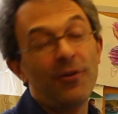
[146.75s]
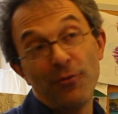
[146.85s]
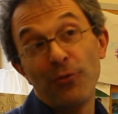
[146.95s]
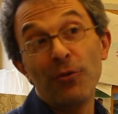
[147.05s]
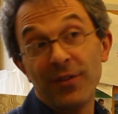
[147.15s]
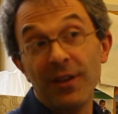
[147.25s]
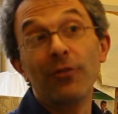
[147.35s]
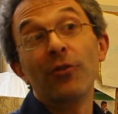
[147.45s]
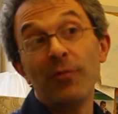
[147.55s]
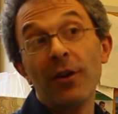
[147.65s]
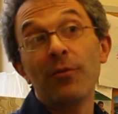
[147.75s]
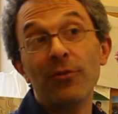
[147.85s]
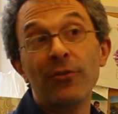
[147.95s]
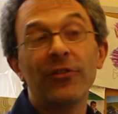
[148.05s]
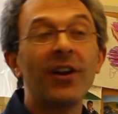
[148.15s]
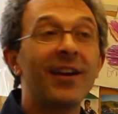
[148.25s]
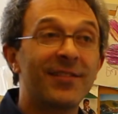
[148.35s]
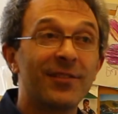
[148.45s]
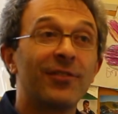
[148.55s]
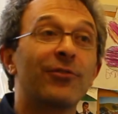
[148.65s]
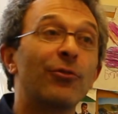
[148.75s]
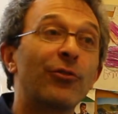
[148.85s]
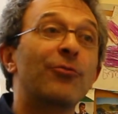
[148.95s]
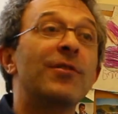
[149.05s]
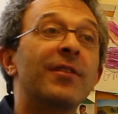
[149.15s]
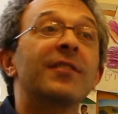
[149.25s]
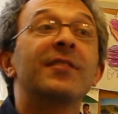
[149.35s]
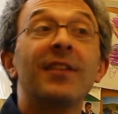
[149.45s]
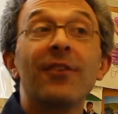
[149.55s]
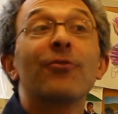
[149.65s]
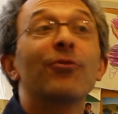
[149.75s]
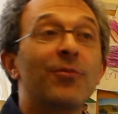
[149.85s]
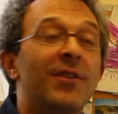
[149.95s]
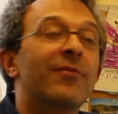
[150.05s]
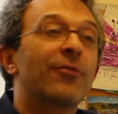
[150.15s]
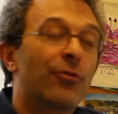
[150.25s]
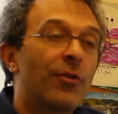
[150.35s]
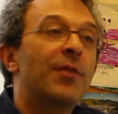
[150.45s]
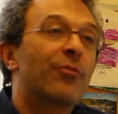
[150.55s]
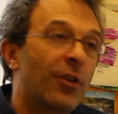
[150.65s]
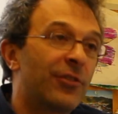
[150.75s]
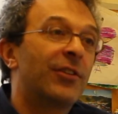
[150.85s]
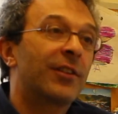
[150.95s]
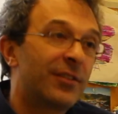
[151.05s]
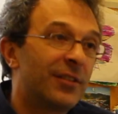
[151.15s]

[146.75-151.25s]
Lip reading: with what they had learned about computer science, and those three things together really made for a great project.